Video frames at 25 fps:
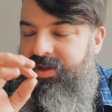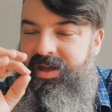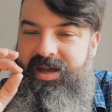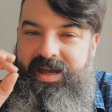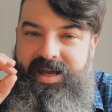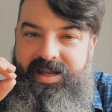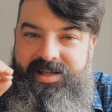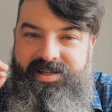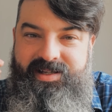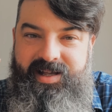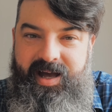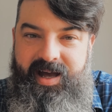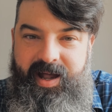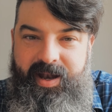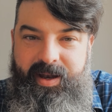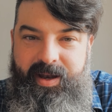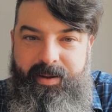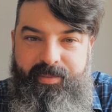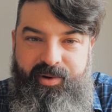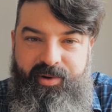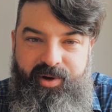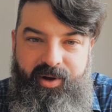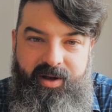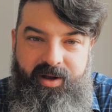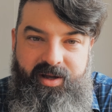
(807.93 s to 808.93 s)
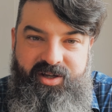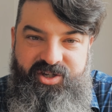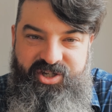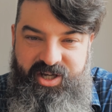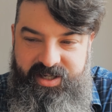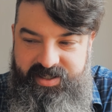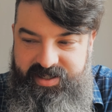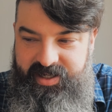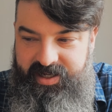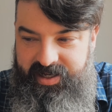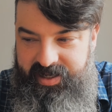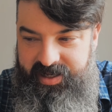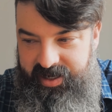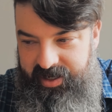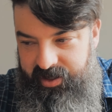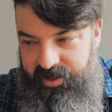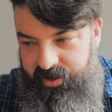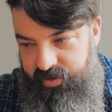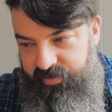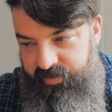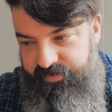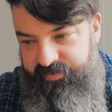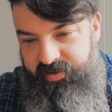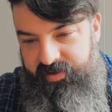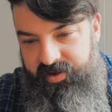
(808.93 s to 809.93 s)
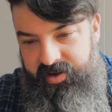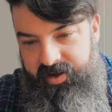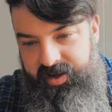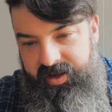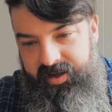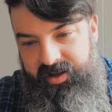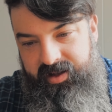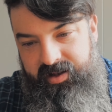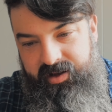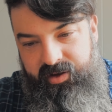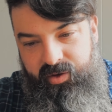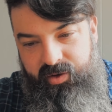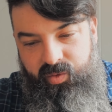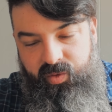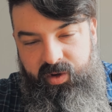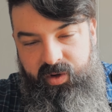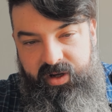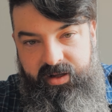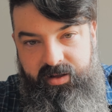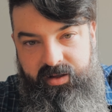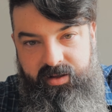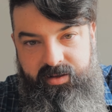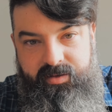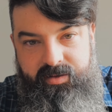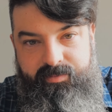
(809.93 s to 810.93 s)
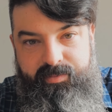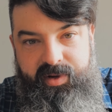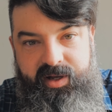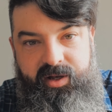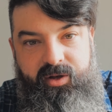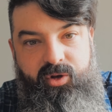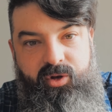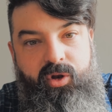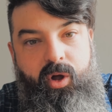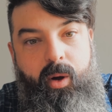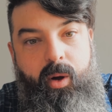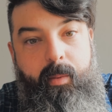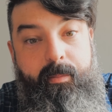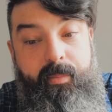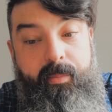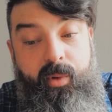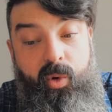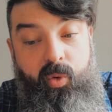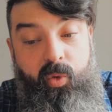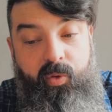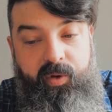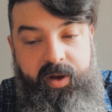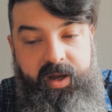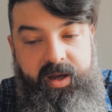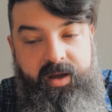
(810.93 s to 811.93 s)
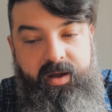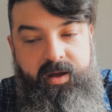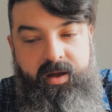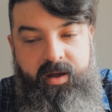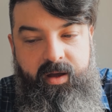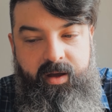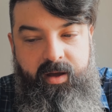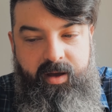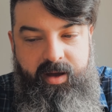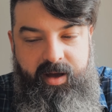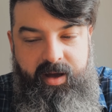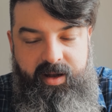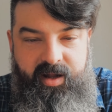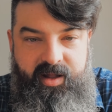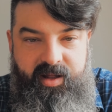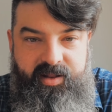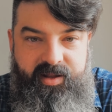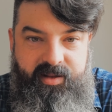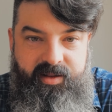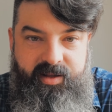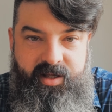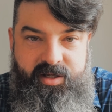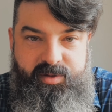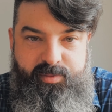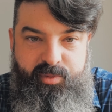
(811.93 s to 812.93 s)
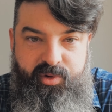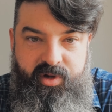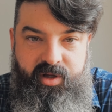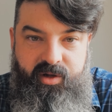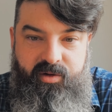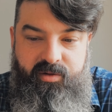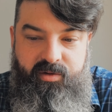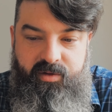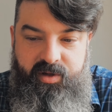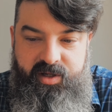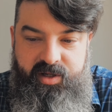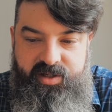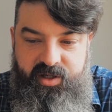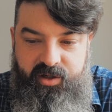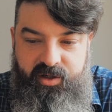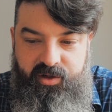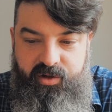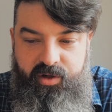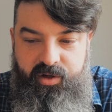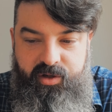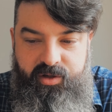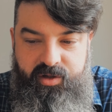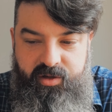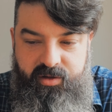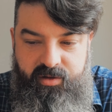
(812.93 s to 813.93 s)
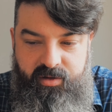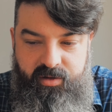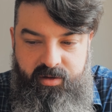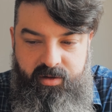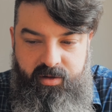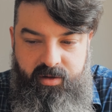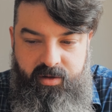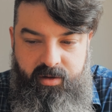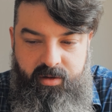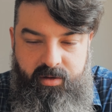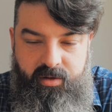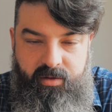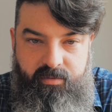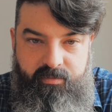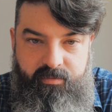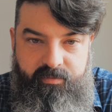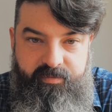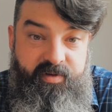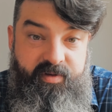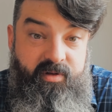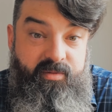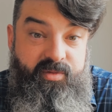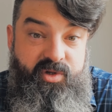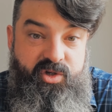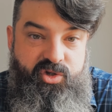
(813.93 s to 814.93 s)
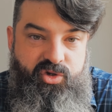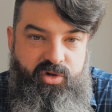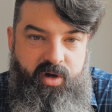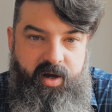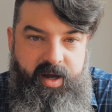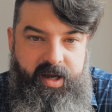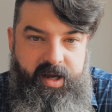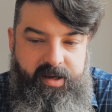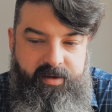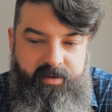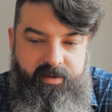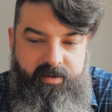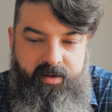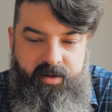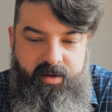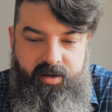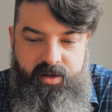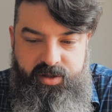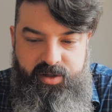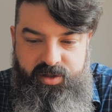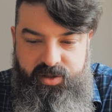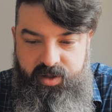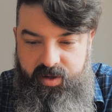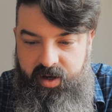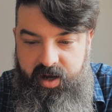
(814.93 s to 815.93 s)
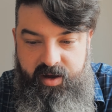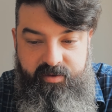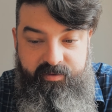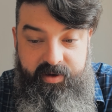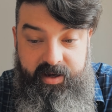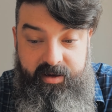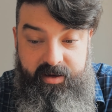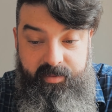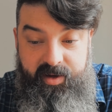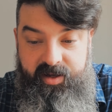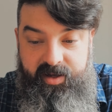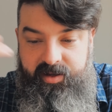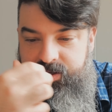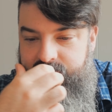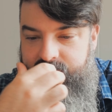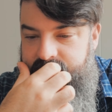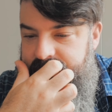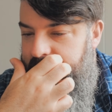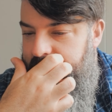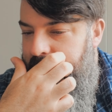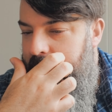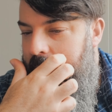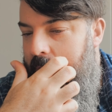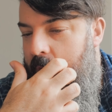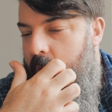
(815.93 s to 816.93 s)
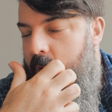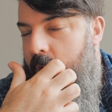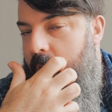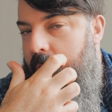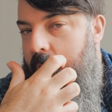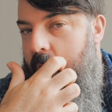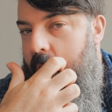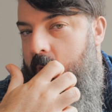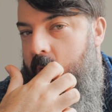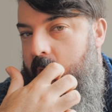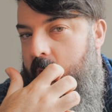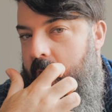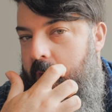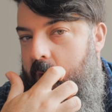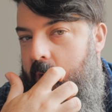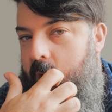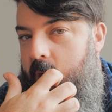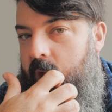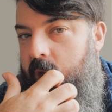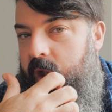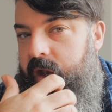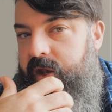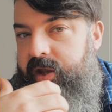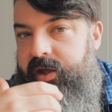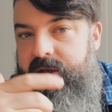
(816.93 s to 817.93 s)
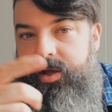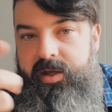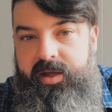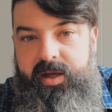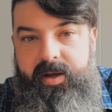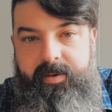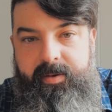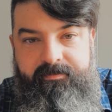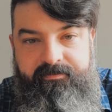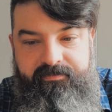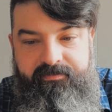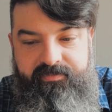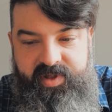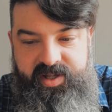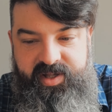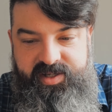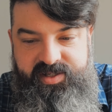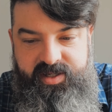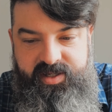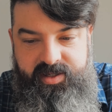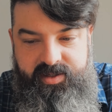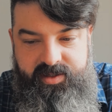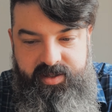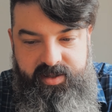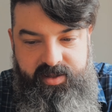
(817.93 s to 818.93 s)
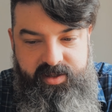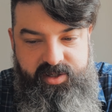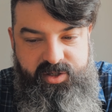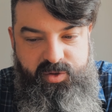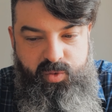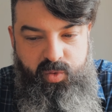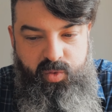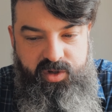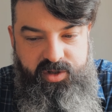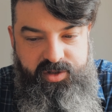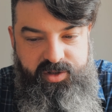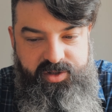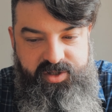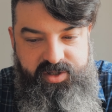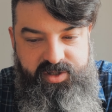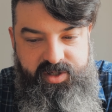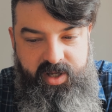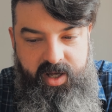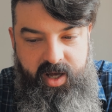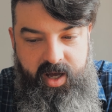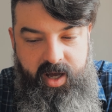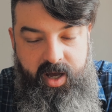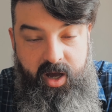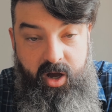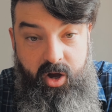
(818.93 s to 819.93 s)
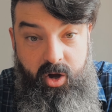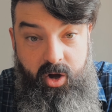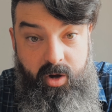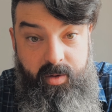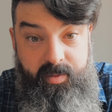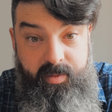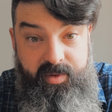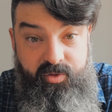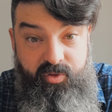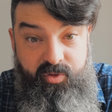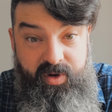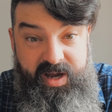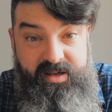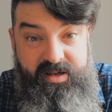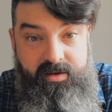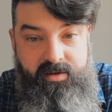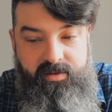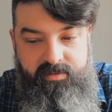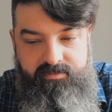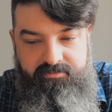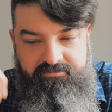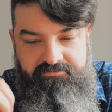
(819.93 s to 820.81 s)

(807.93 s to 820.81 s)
it's unapologetically lo-fi, a little wild, but not boring, and I think that's pretty cool. It's a good film to try, so I recommend it. And yeah, that's it. This was Harman Red,